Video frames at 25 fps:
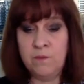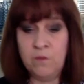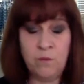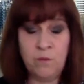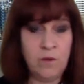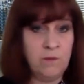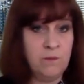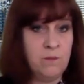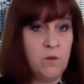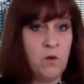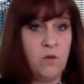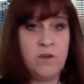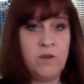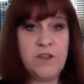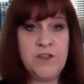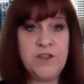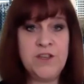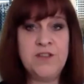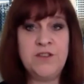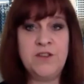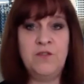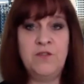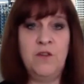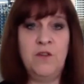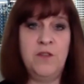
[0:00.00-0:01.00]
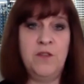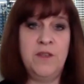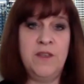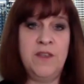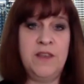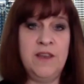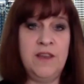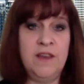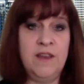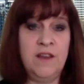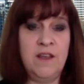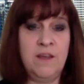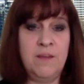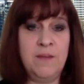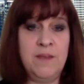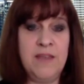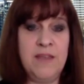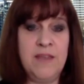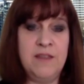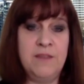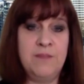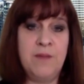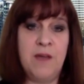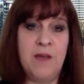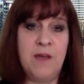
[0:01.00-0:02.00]
Mortgages are coming
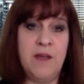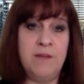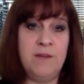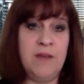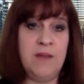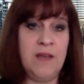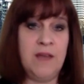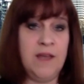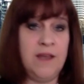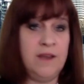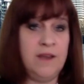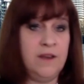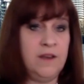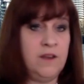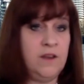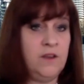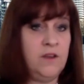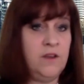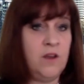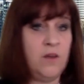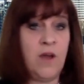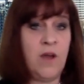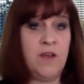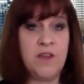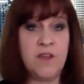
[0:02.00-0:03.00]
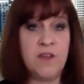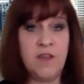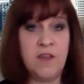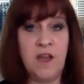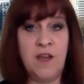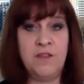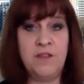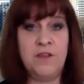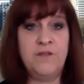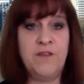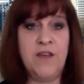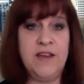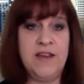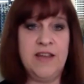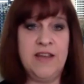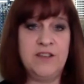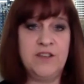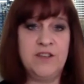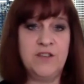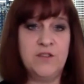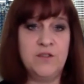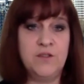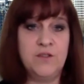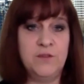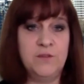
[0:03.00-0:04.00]
in the pipeline, other
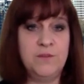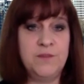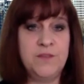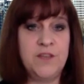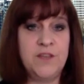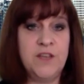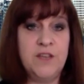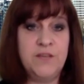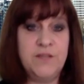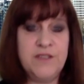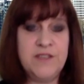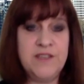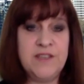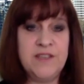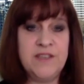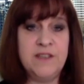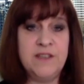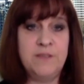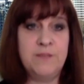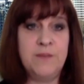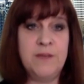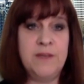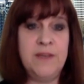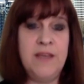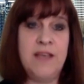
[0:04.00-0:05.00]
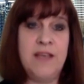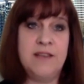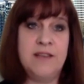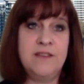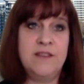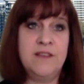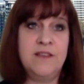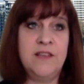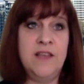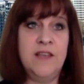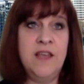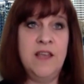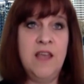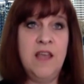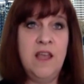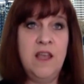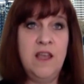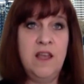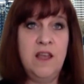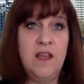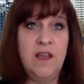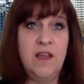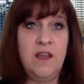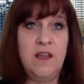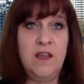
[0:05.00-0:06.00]
financial services. But yes, the
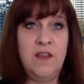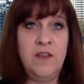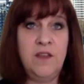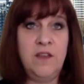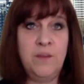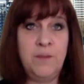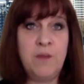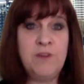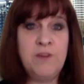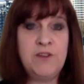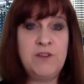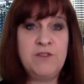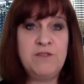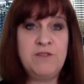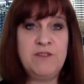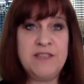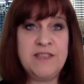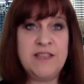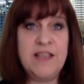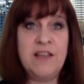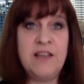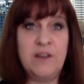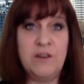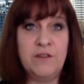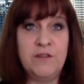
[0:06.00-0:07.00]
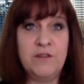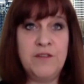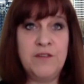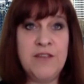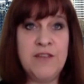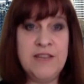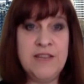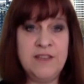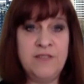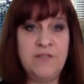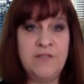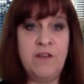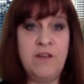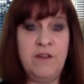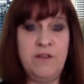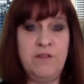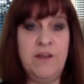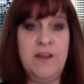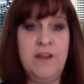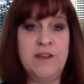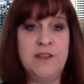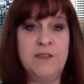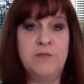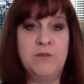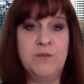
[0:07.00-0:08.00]
Yobota itself is a very
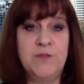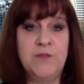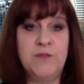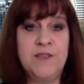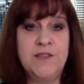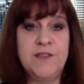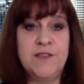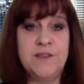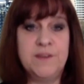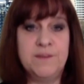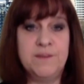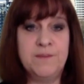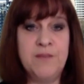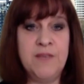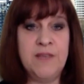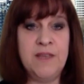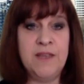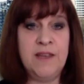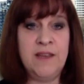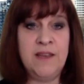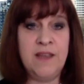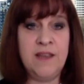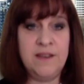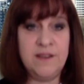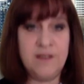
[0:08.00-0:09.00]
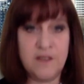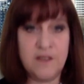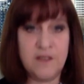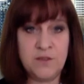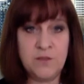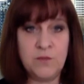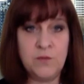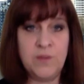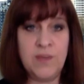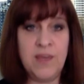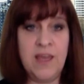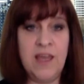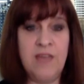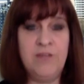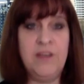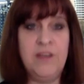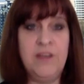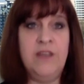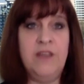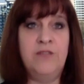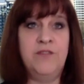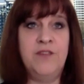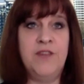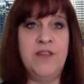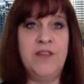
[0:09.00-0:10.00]
flexible system. It does all the heavy
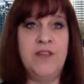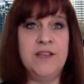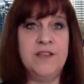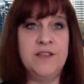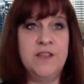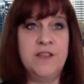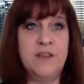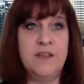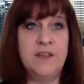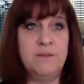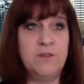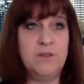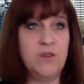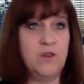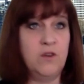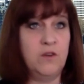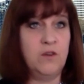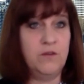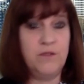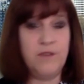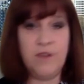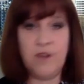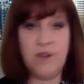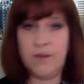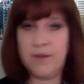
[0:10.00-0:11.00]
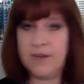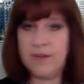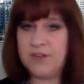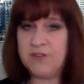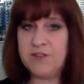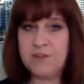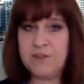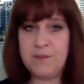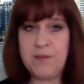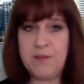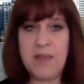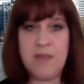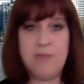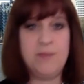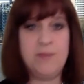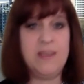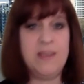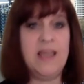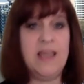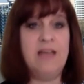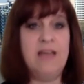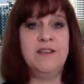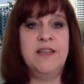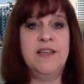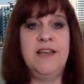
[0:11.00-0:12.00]
lifting in terms of, interest payment
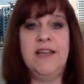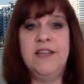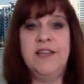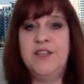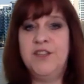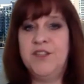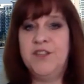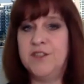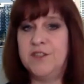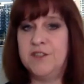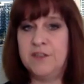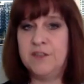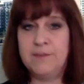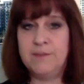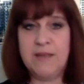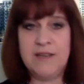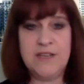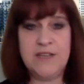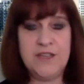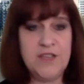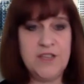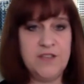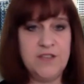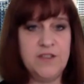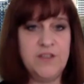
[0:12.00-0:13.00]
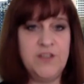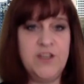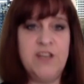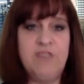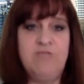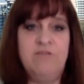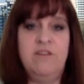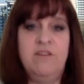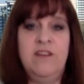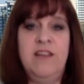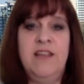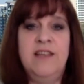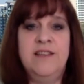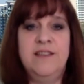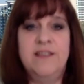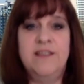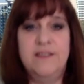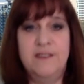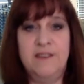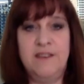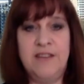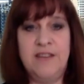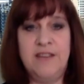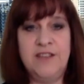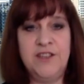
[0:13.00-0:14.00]
calculations, managing the general
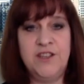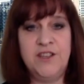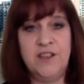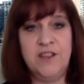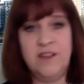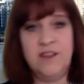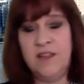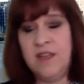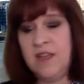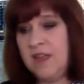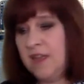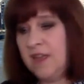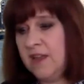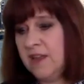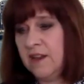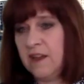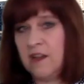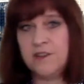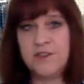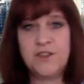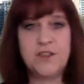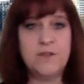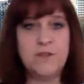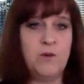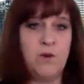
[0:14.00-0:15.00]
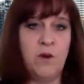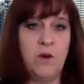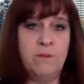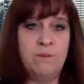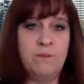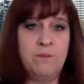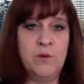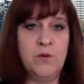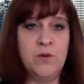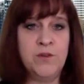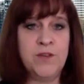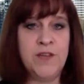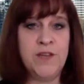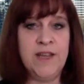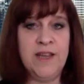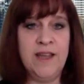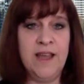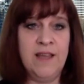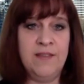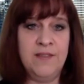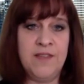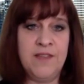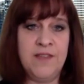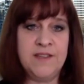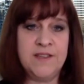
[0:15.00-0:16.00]
ledger, customer
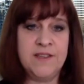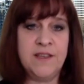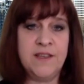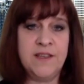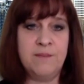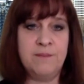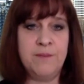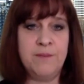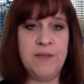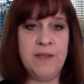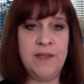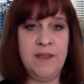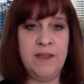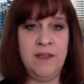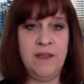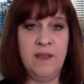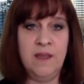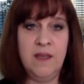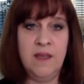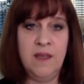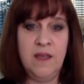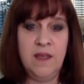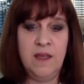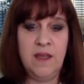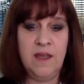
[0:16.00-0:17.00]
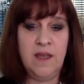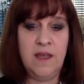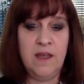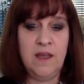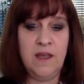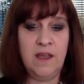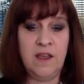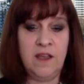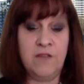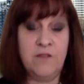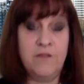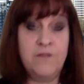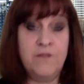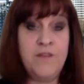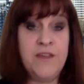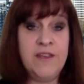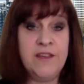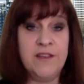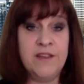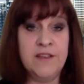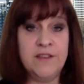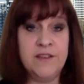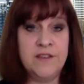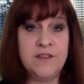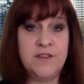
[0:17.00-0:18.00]
onboarding, and this can be
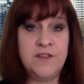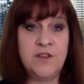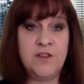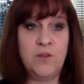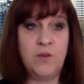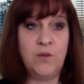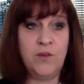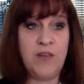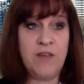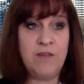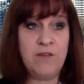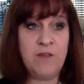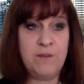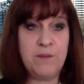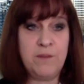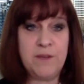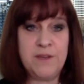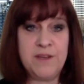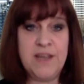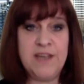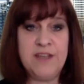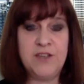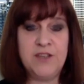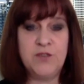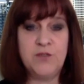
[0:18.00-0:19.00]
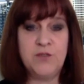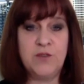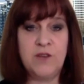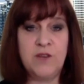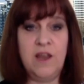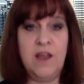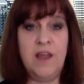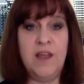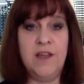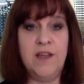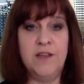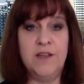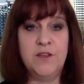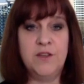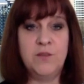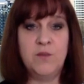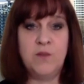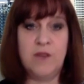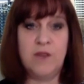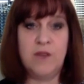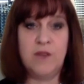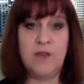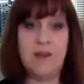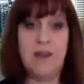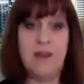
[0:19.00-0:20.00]
configured to whatever potential clients
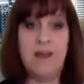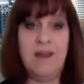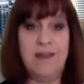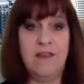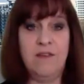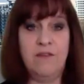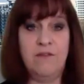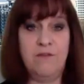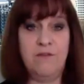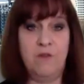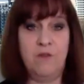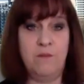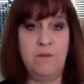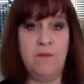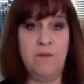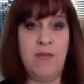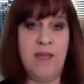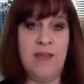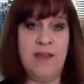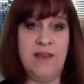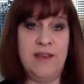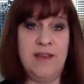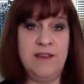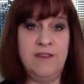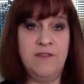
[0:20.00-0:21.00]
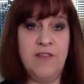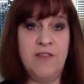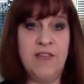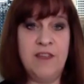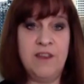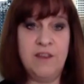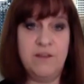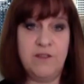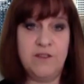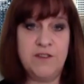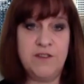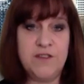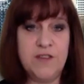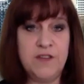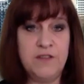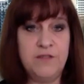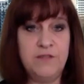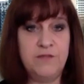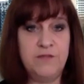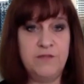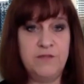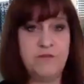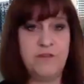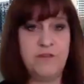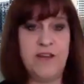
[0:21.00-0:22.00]
would like from an innovative
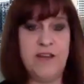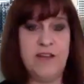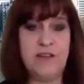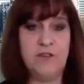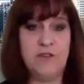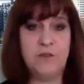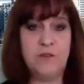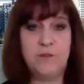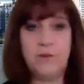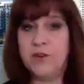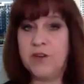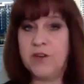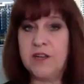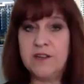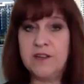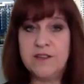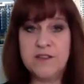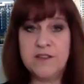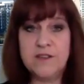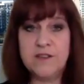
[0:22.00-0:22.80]
financial product.